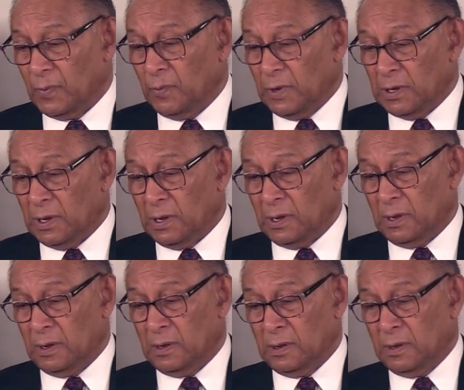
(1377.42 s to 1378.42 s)
we,
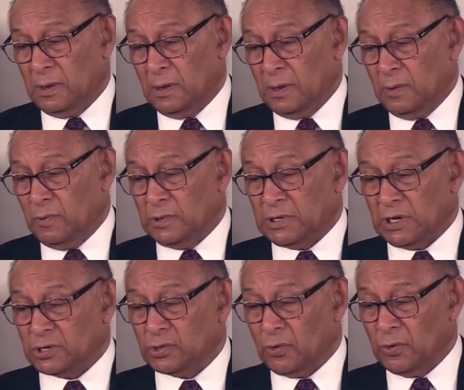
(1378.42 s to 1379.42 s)
we
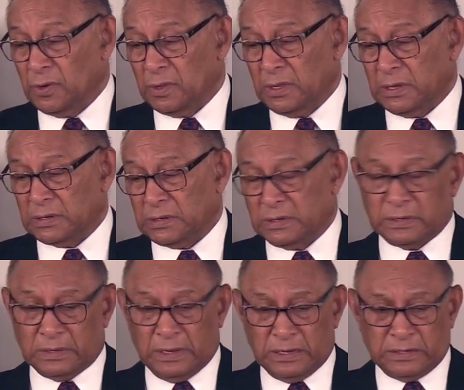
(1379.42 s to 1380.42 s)
just saw in these,
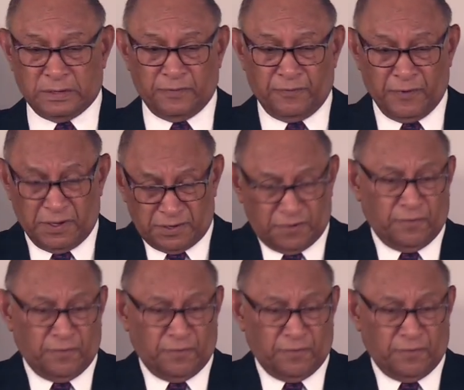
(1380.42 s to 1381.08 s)
these first